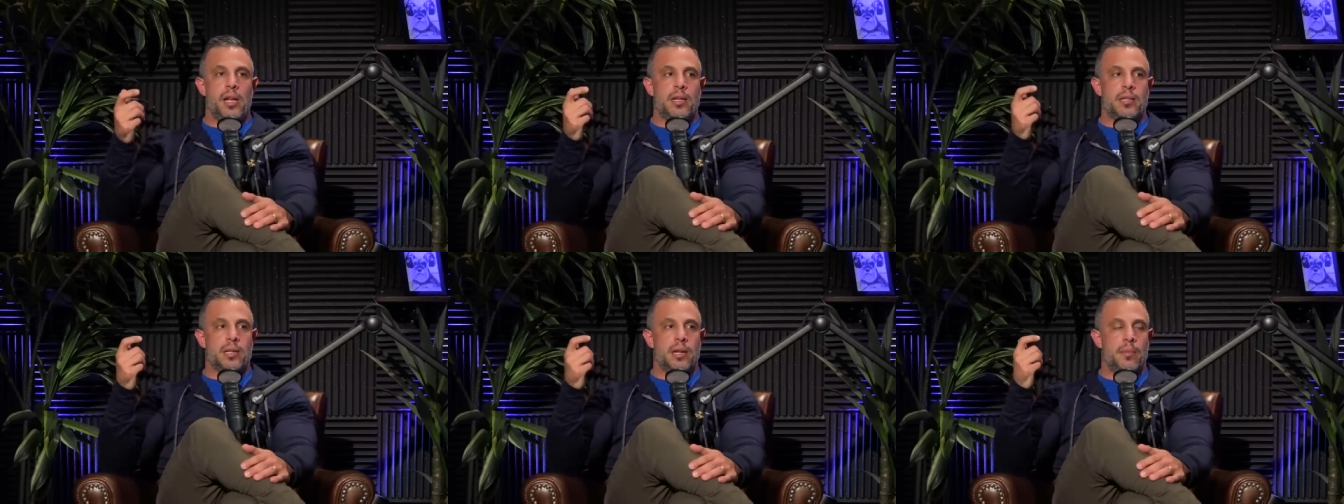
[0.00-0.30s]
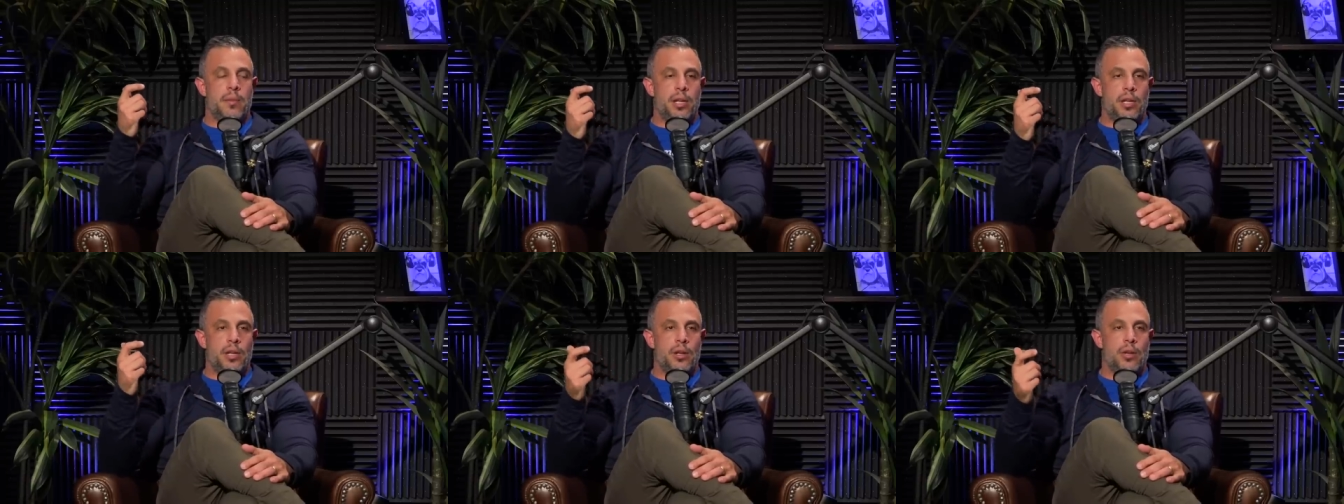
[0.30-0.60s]
is going
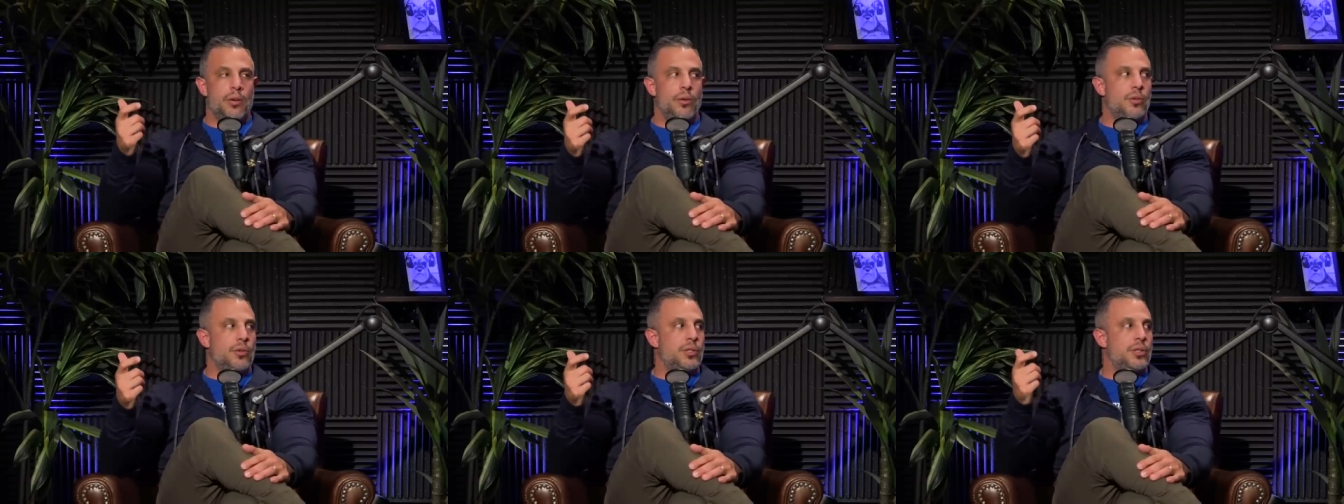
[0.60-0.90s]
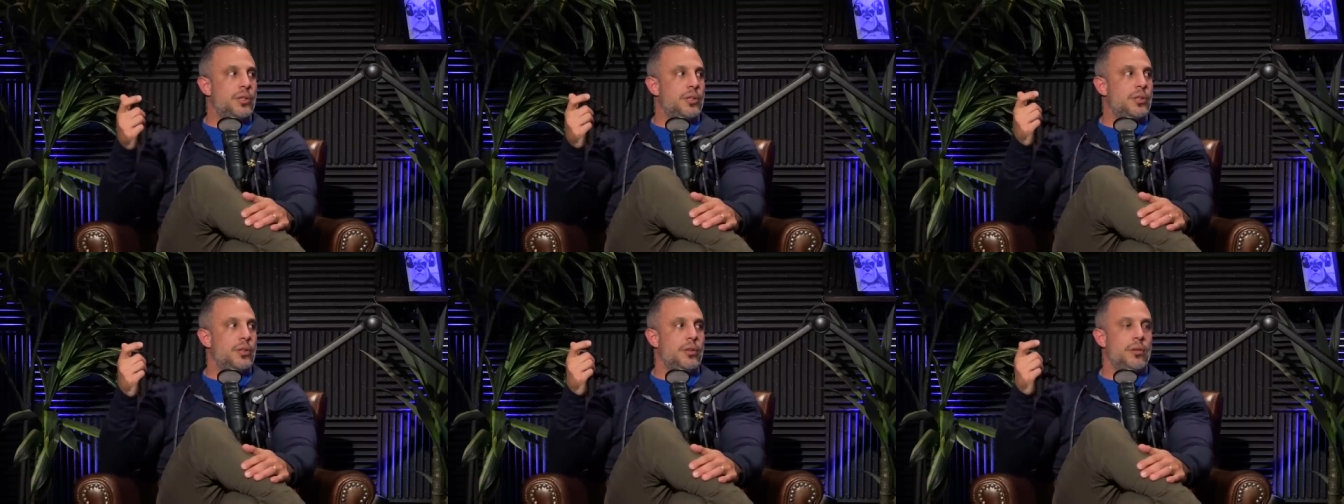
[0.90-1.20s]
to be
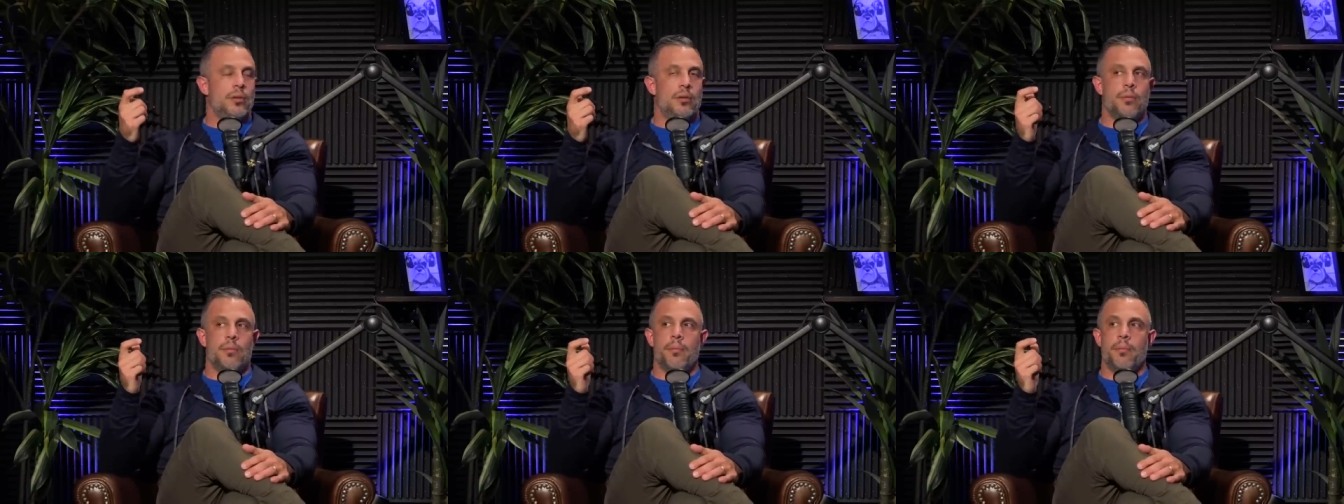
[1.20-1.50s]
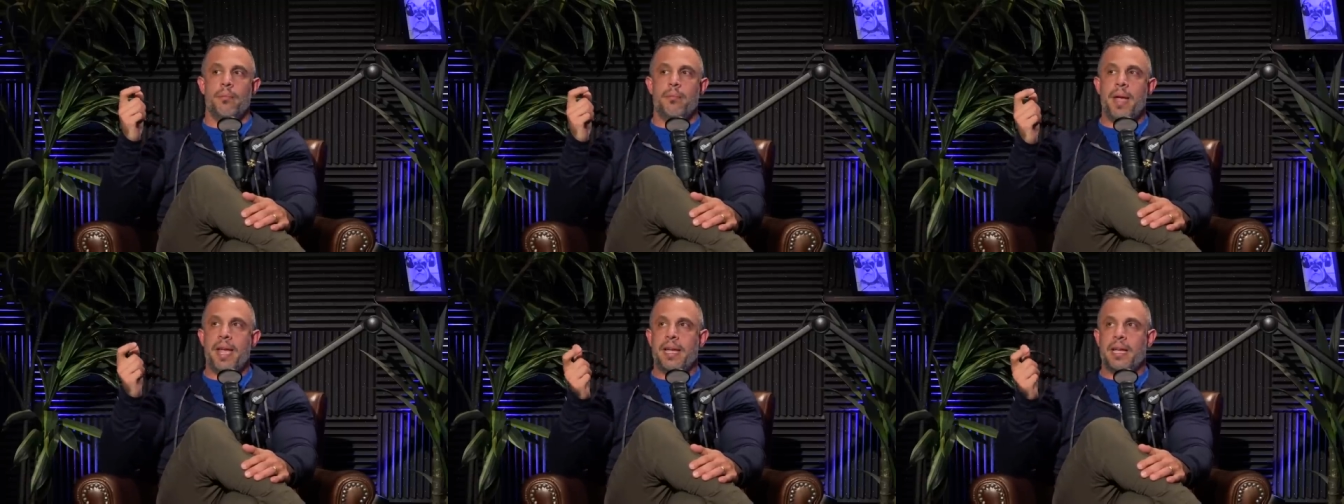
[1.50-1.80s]
used to
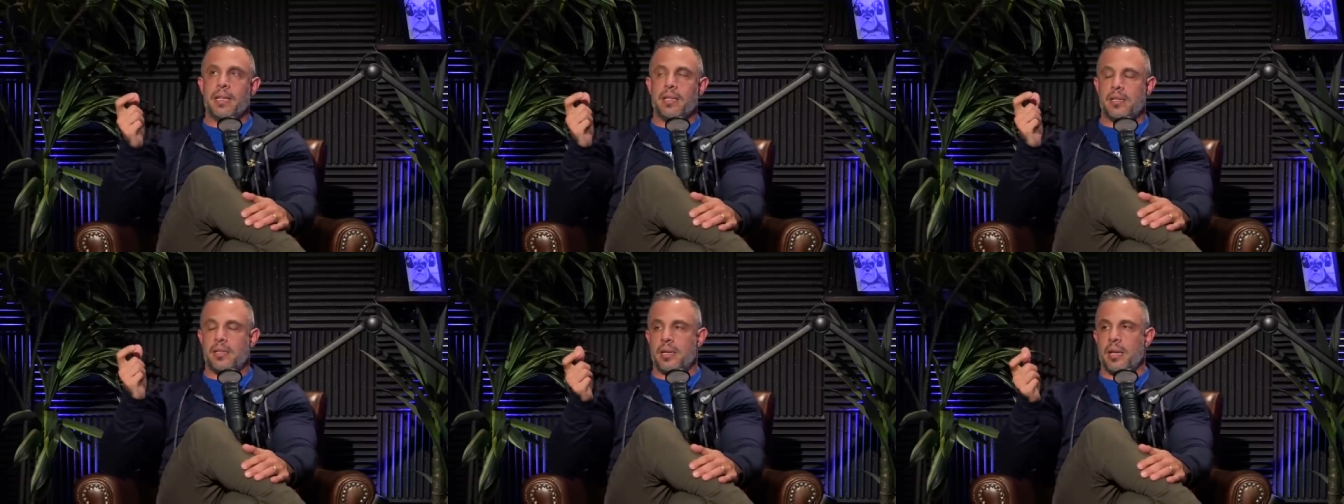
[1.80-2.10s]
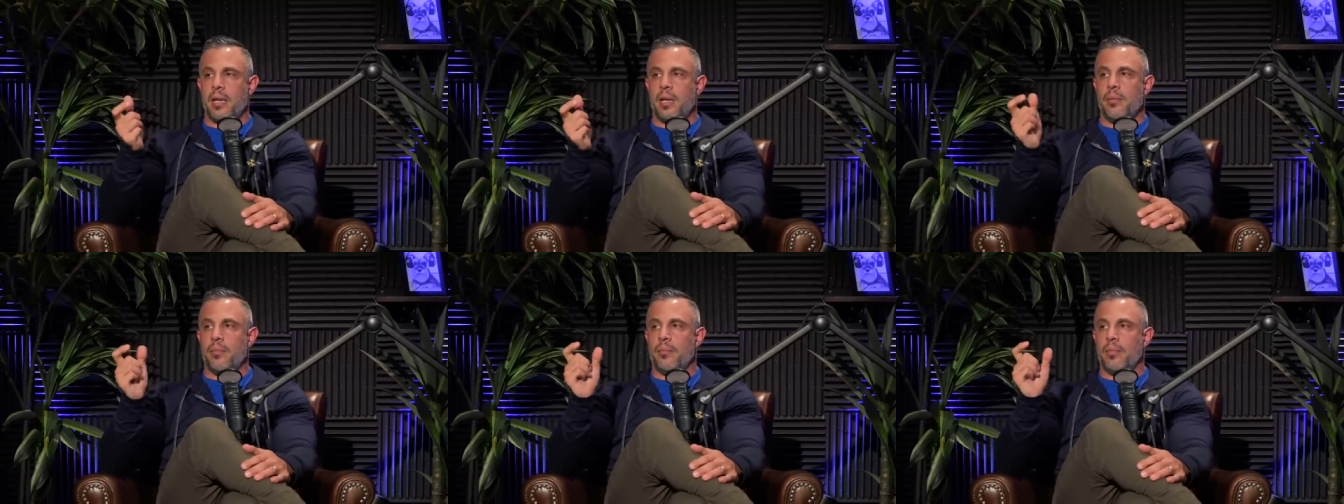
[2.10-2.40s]
make it
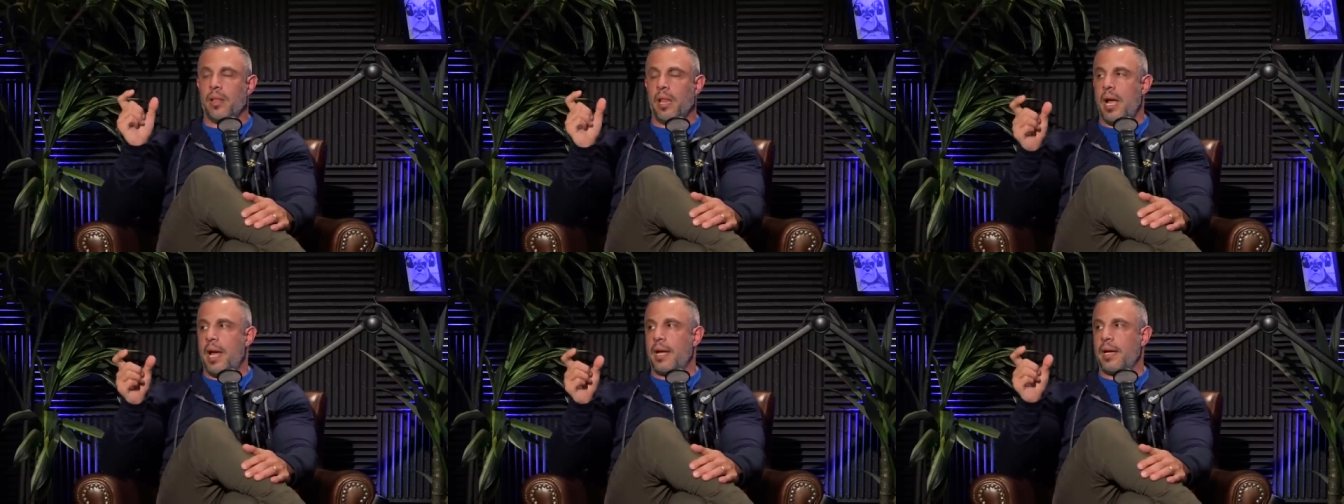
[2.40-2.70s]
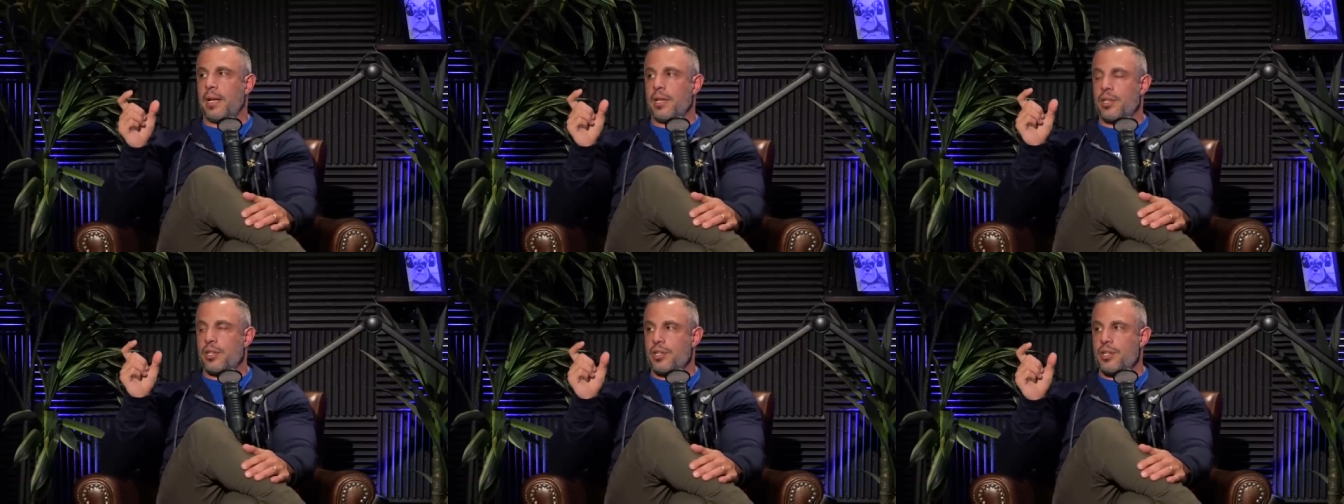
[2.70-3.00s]
seem
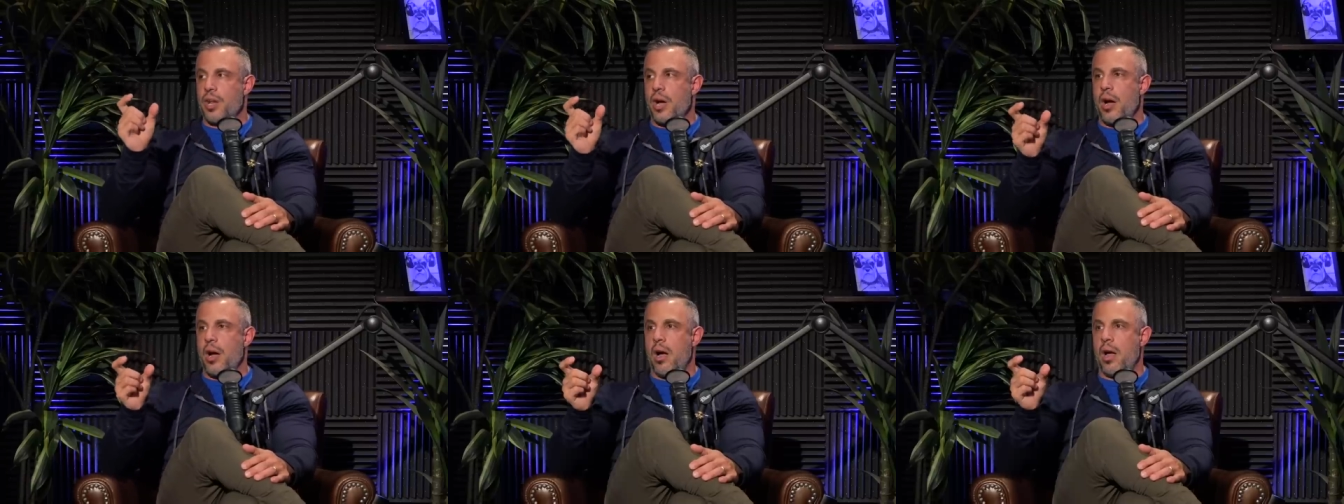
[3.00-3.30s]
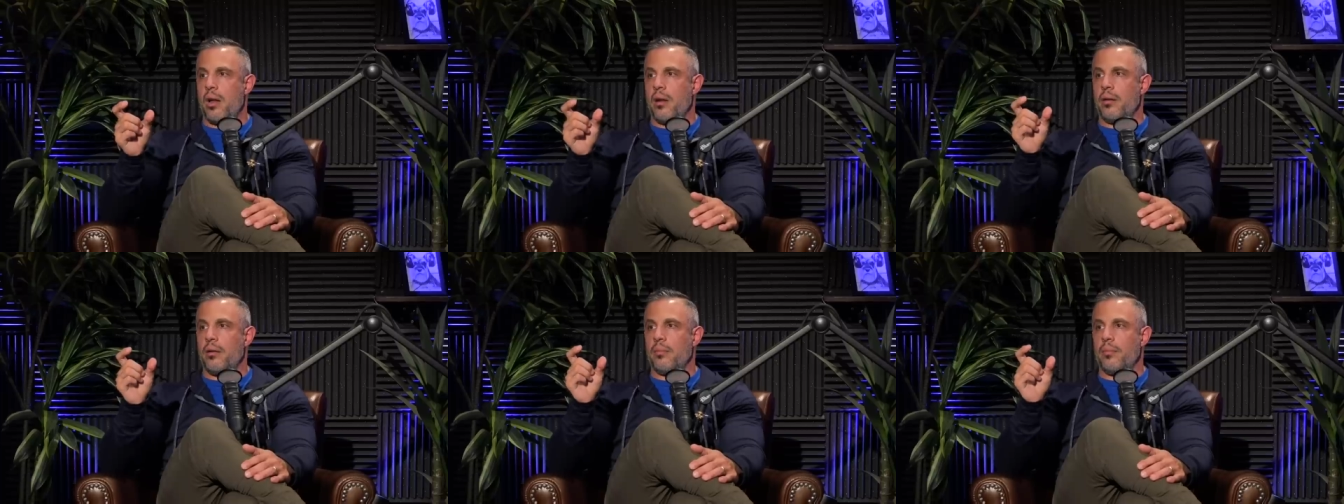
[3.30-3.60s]
like it's
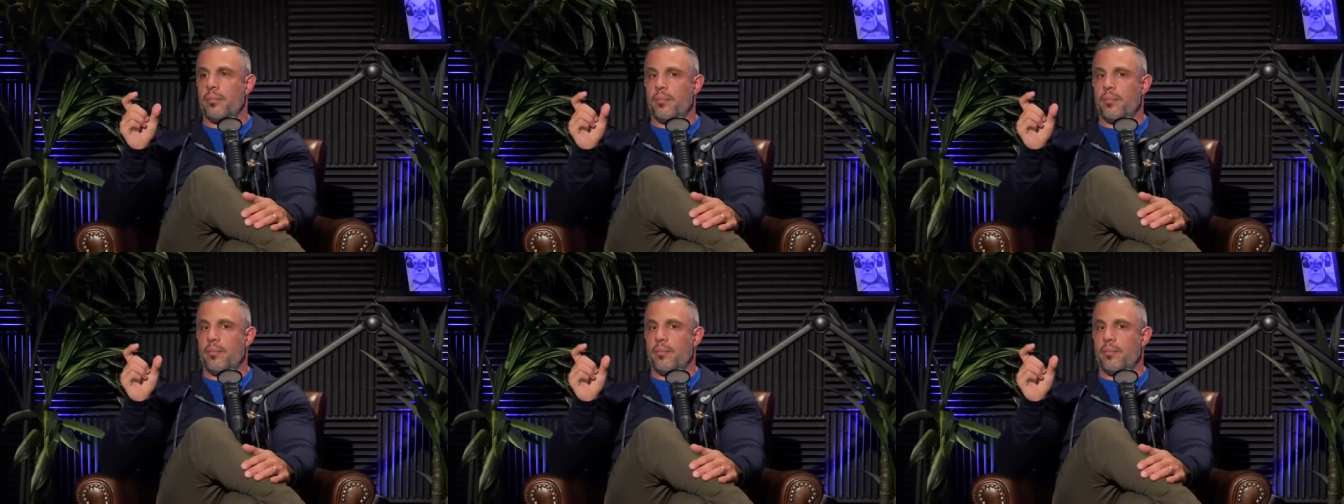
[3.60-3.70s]
not